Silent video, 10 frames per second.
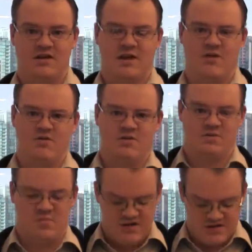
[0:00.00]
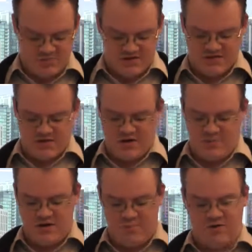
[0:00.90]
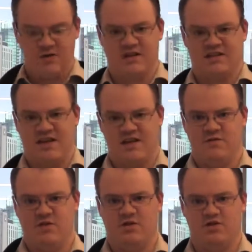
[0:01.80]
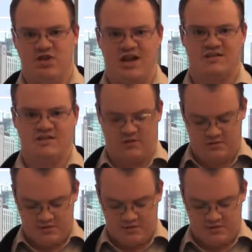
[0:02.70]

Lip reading: Now on this pessimist side, people like David Jackson